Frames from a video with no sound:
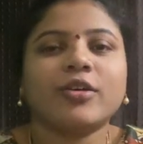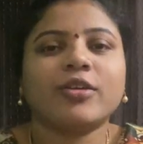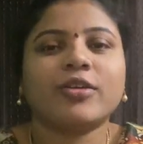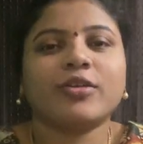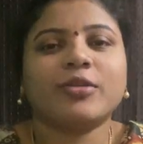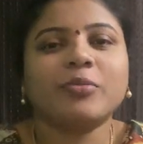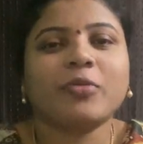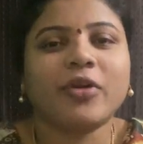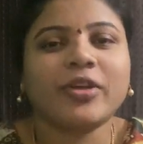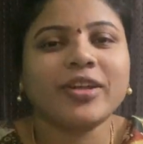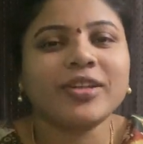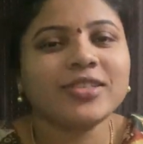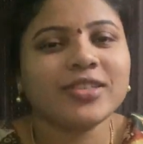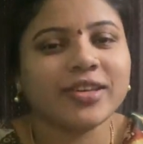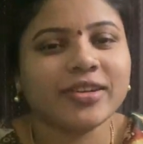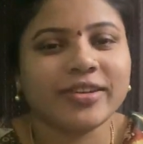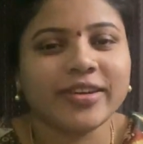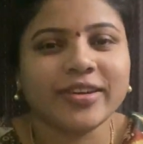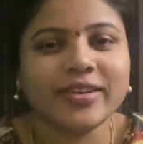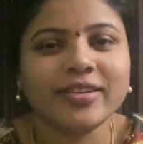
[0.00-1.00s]
Good morning,
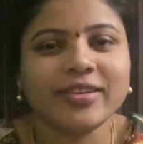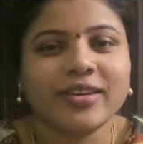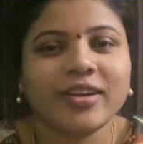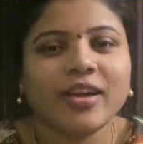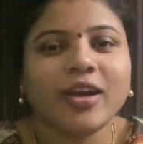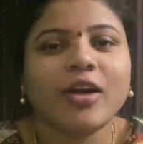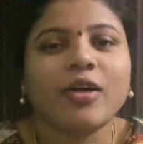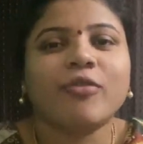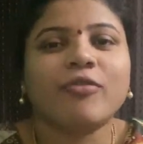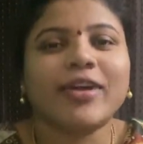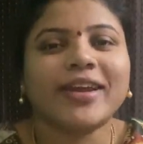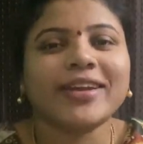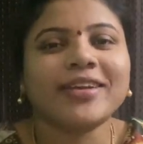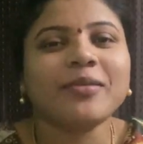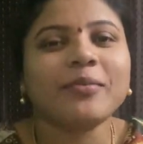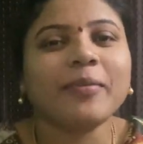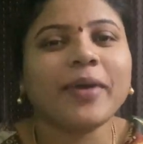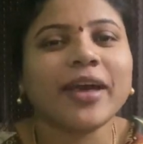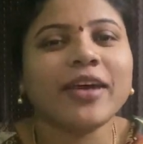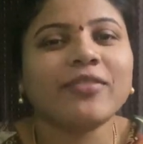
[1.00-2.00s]
children.
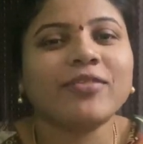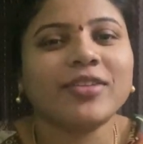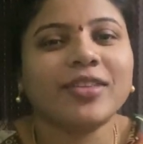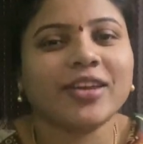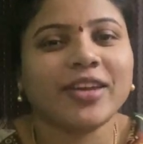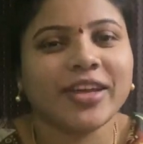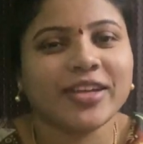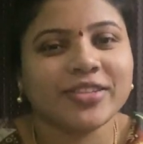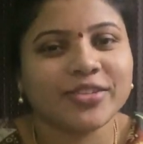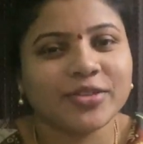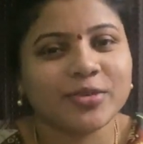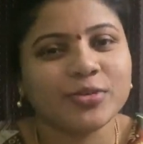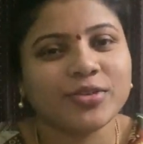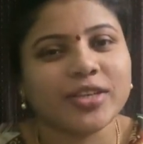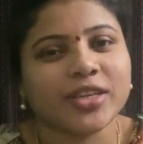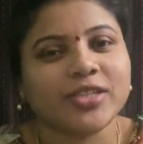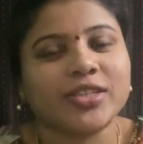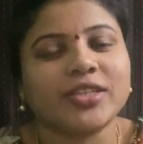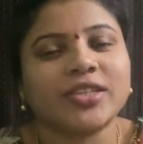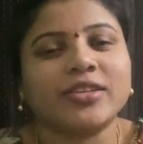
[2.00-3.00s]
Welcome back with the next new
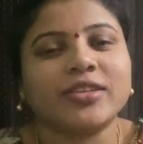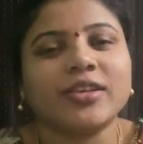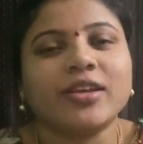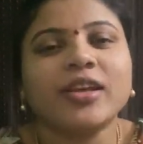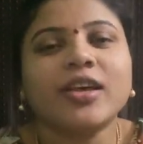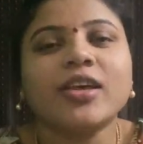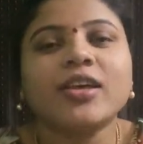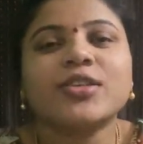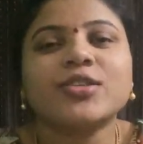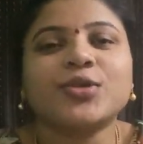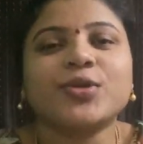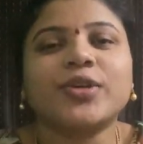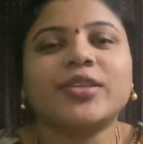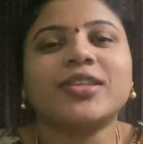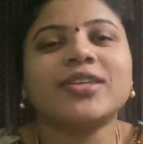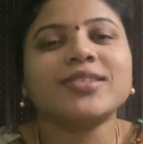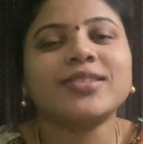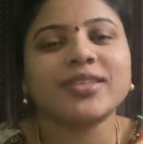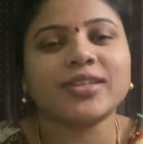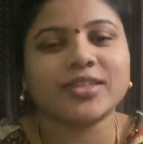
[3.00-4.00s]
session. So, in
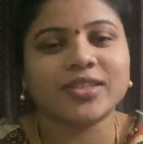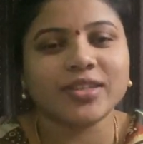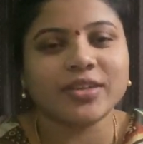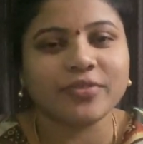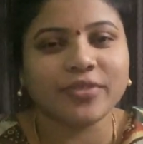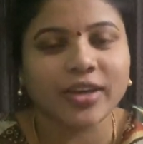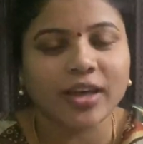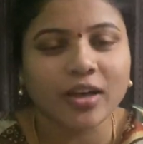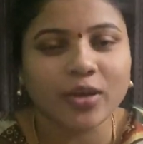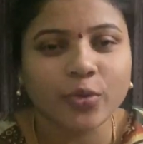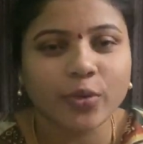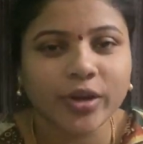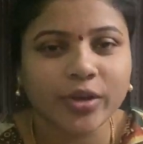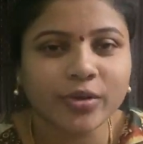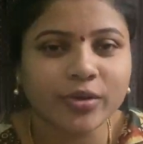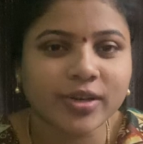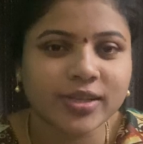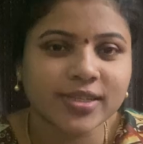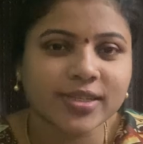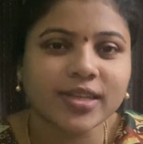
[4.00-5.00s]
this session, we are going
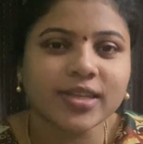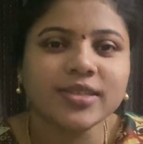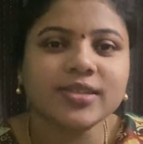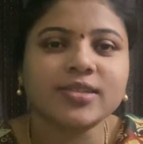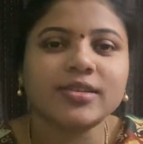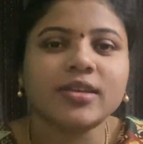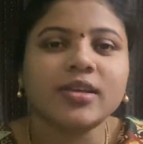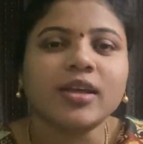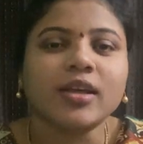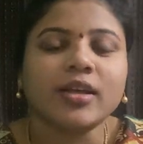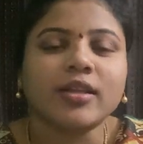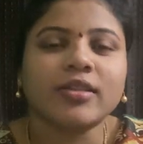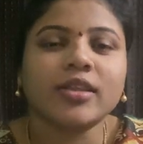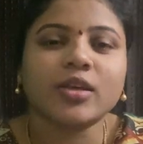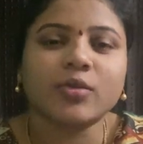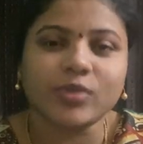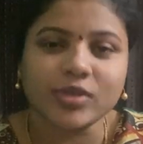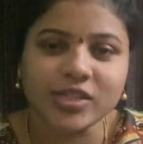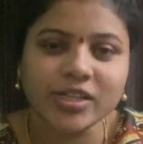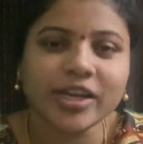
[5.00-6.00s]
to discuss the
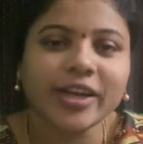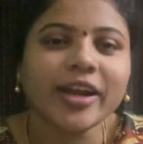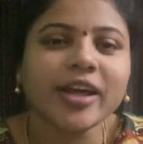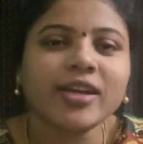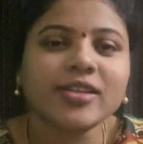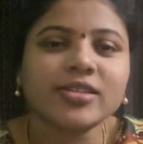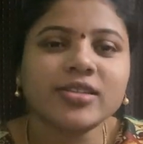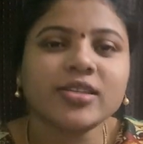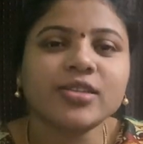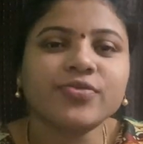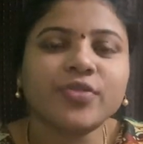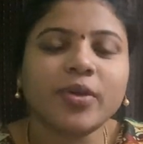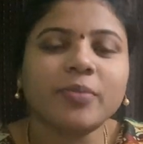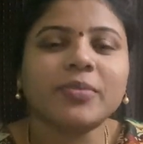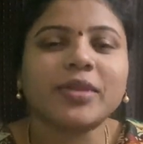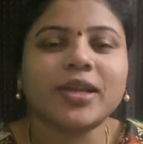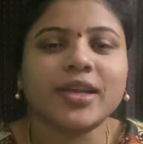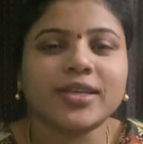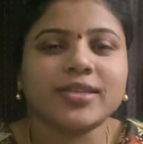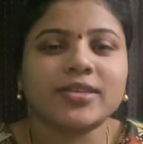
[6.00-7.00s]
question and answers from
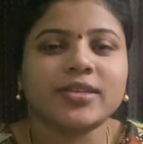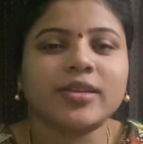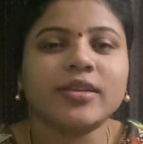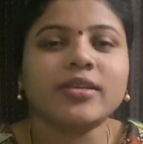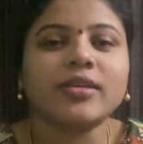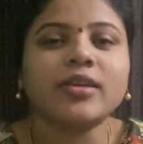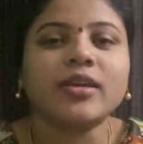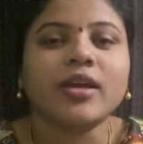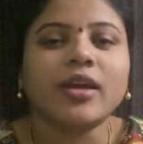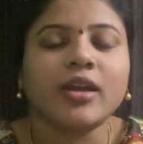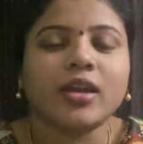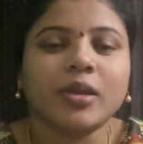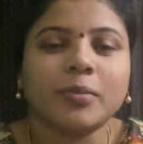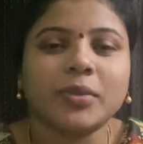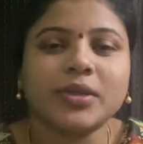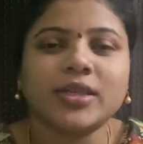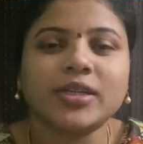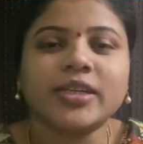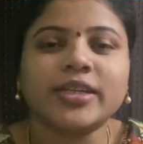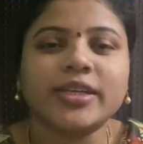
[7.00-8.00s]
the lesson
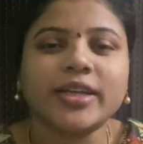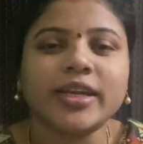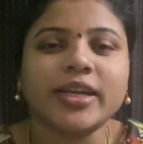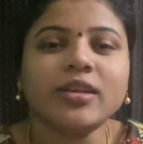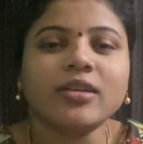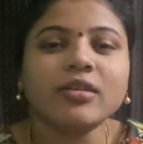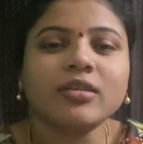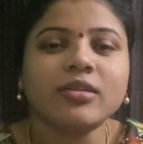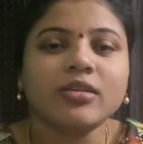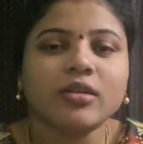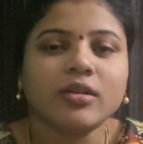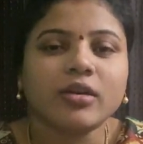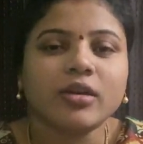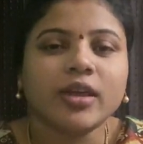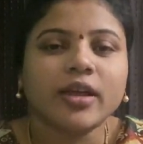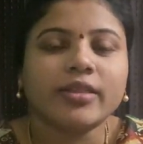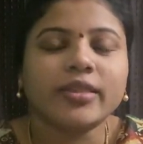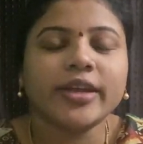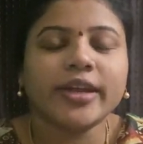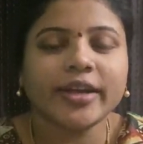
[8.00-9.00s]
number 13,
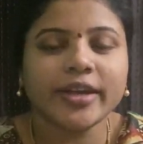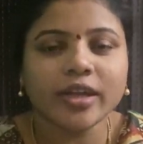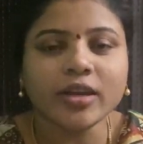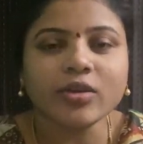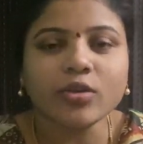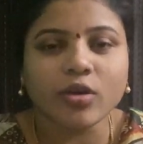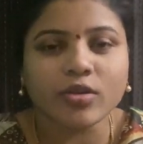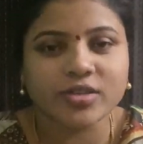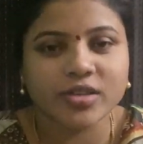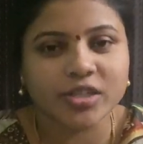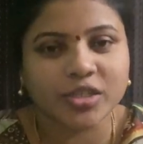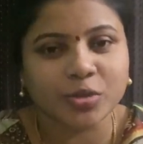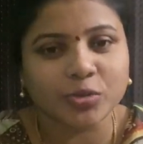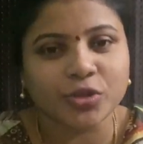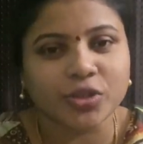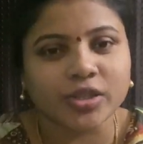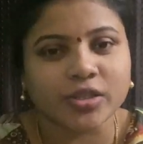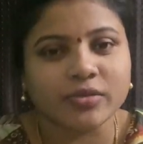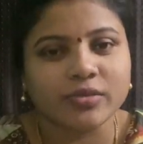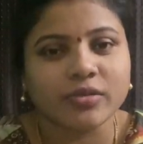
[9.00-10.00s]
the Indian
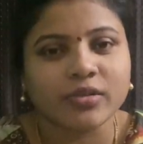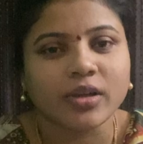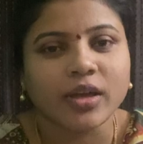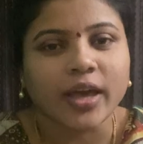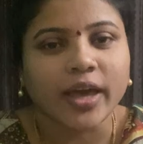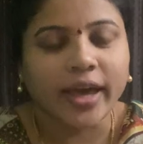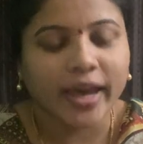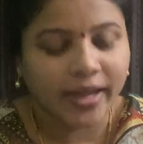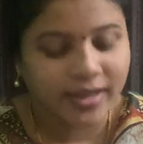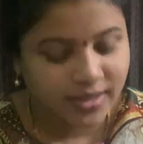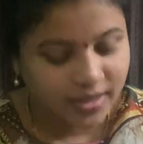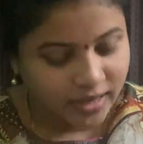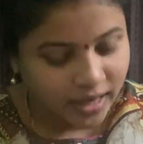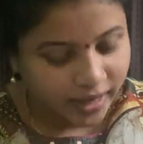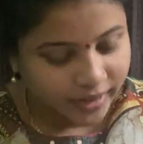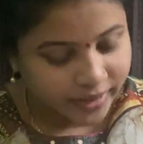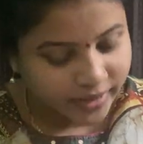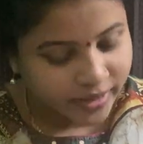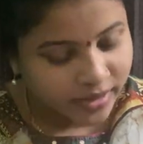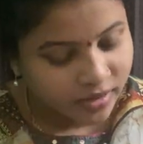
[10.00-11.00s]
Constitution, 8th
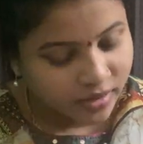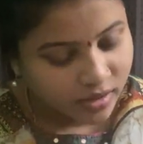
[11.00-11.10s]
standard.